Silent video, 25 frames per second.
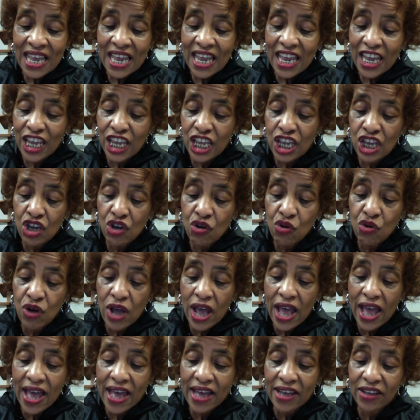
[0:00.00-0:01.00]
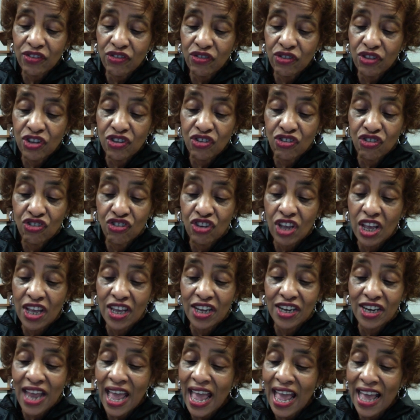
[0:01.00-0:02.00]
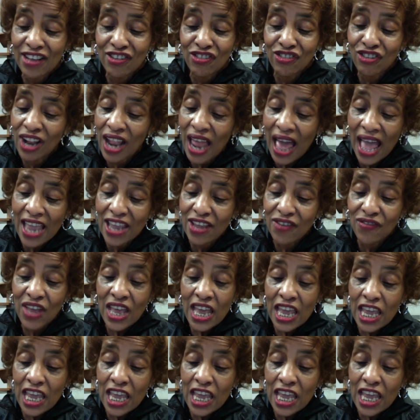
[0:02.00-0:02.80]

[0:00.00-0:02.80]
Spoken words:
He who has the Son has life.